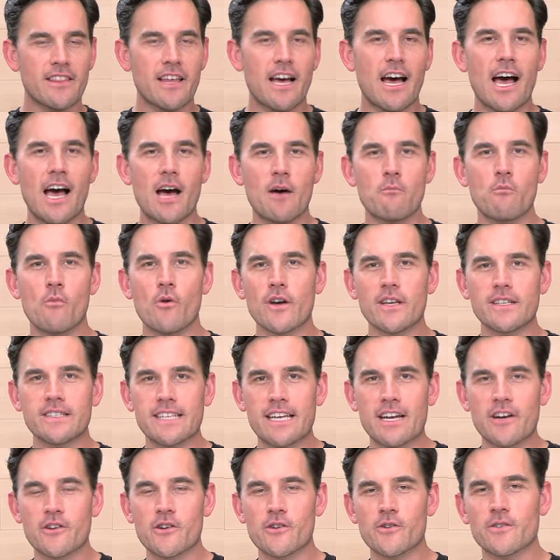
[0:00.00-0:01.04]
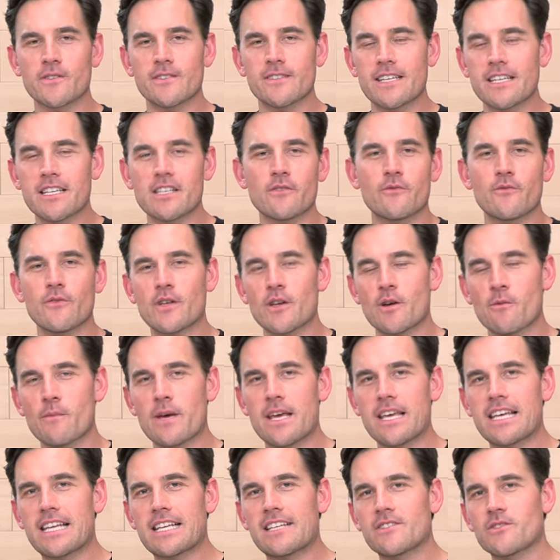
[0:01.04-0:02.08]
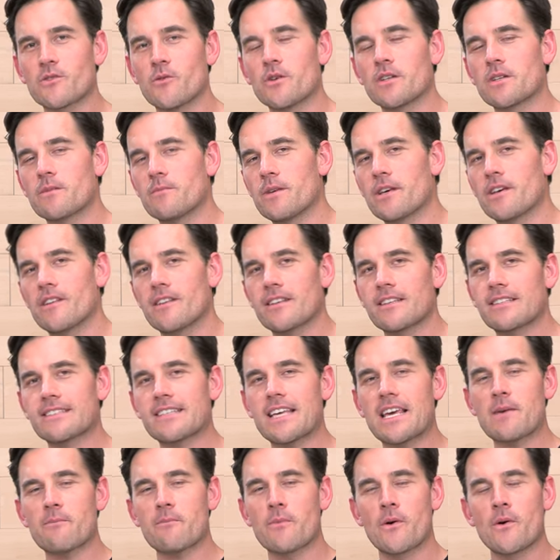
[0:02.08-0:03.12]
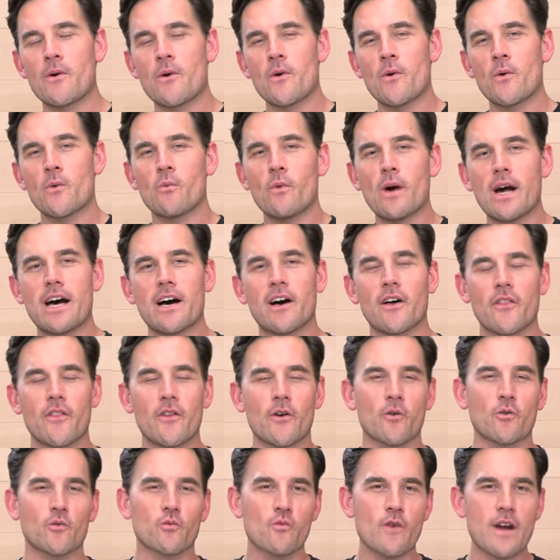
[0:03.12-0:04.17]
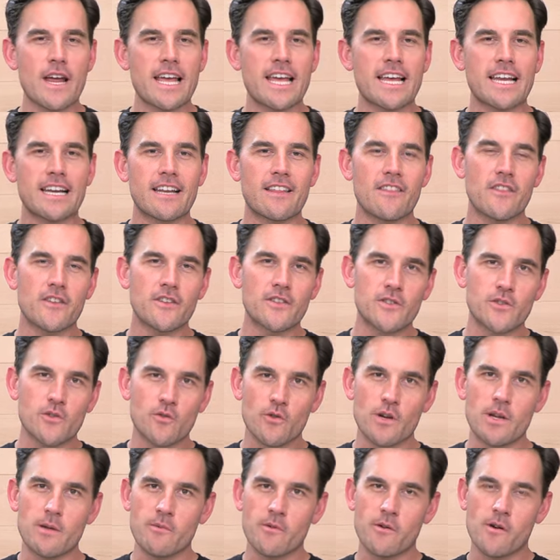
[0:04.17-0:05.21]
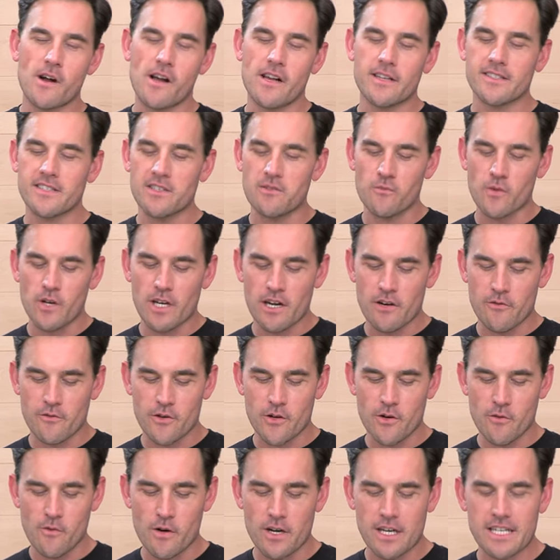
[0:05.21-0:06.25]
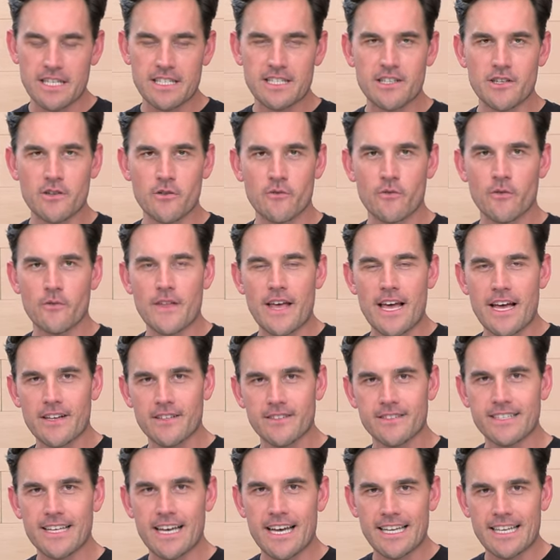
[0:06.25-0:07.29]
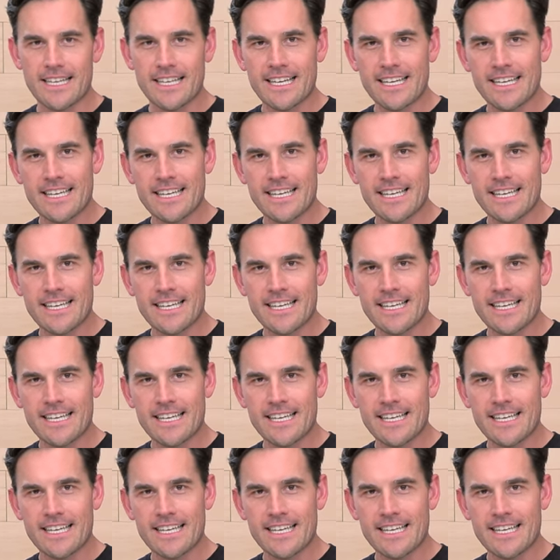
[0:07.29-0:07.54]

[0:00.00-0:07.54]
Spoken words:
The hot, moist air your stinky feet are making is going to be able to escape, while the rain, the stream crossing, whatever you're running into from the outside